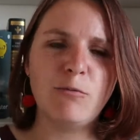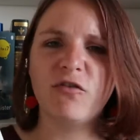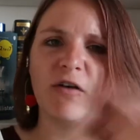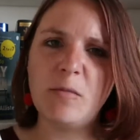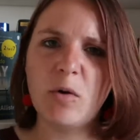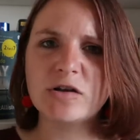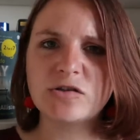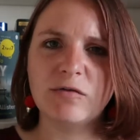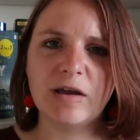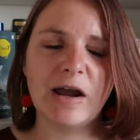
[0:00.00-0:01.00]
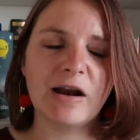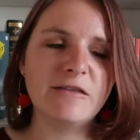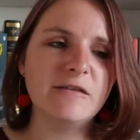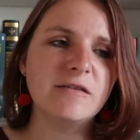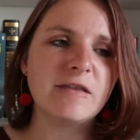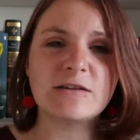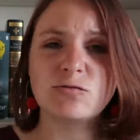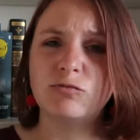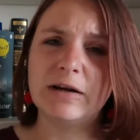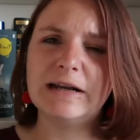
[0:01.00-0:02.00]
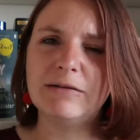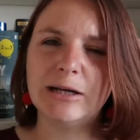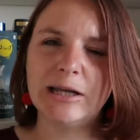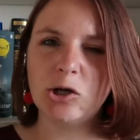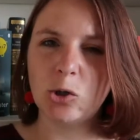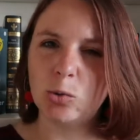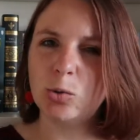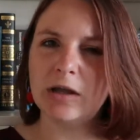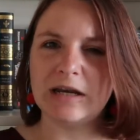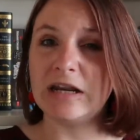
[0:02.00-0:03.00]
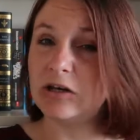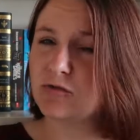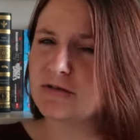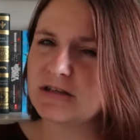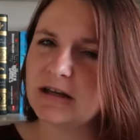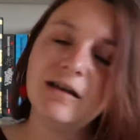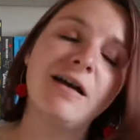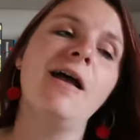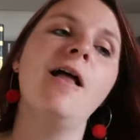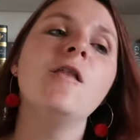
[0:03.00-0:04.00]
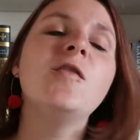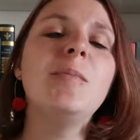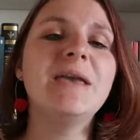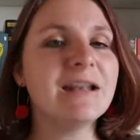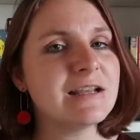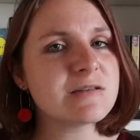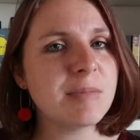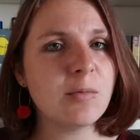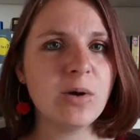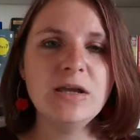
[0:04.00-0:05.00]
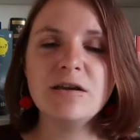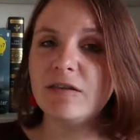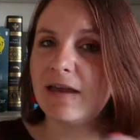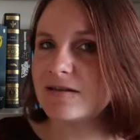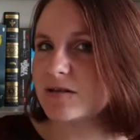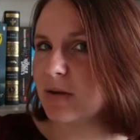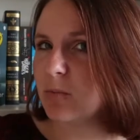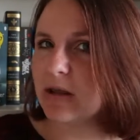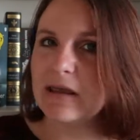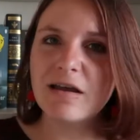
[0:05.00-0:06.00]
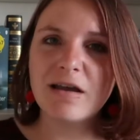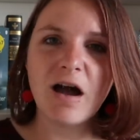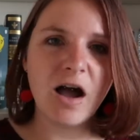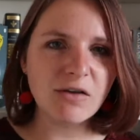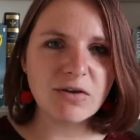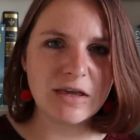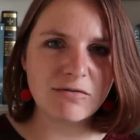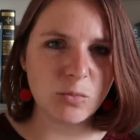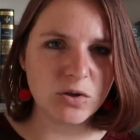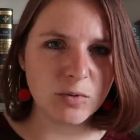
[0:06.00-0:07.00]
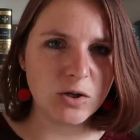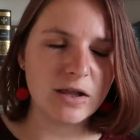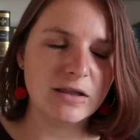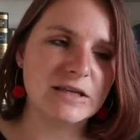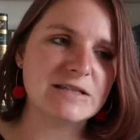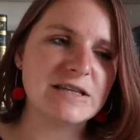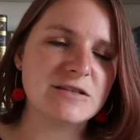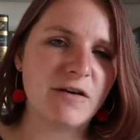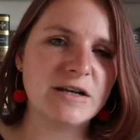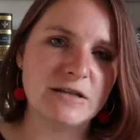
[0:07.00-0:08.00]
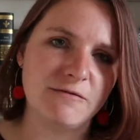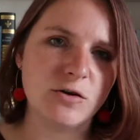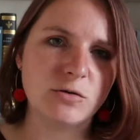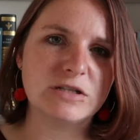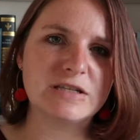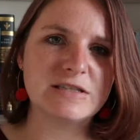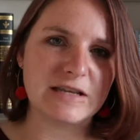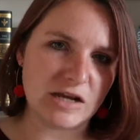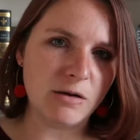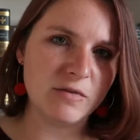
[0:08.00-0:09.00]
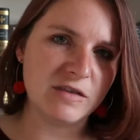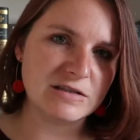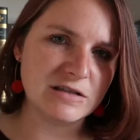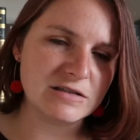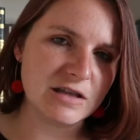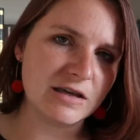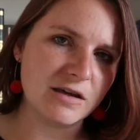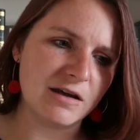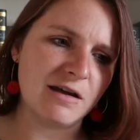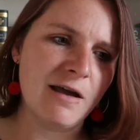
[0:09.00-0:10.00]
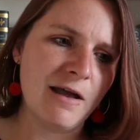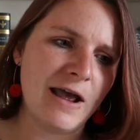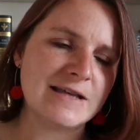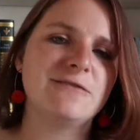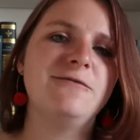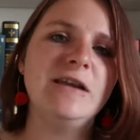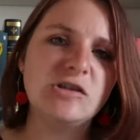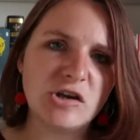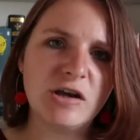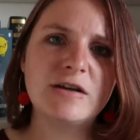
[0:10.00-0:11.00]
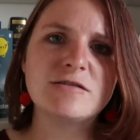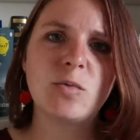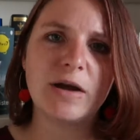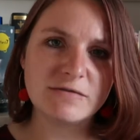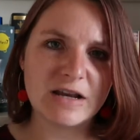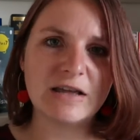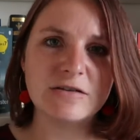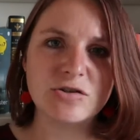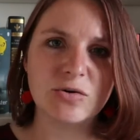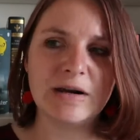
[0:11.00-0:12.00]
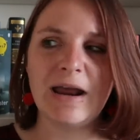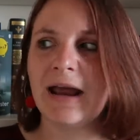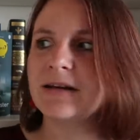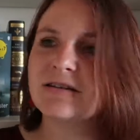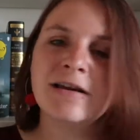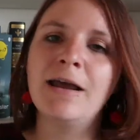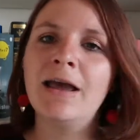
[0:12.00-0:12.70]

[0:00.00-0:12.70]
frameworks of it, and I think that that's really, really cool and interesting. The beginning's a bit weak, the end's a bit weak, kind of a given with a book like this. It's very difficult to set up this as like as a feature, as a way of telling a story, and